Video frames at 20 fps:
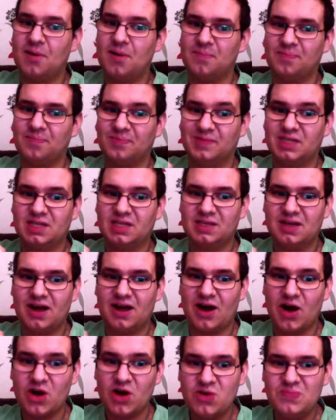I'm
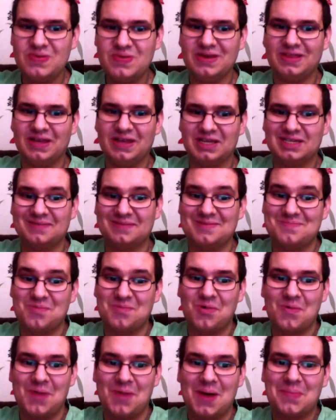hoping there's something
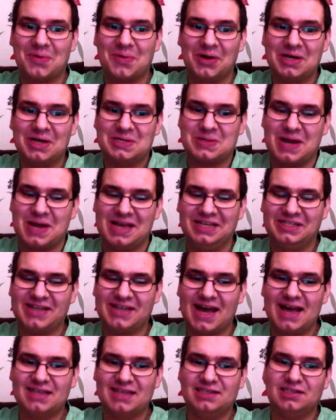more in my price range
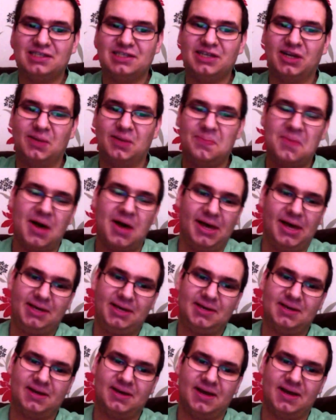that has an external
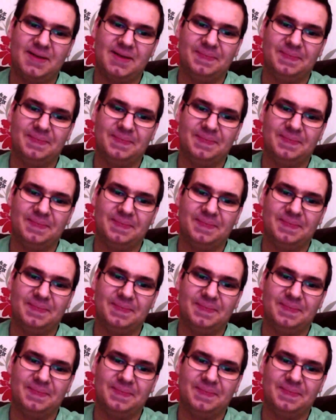mic.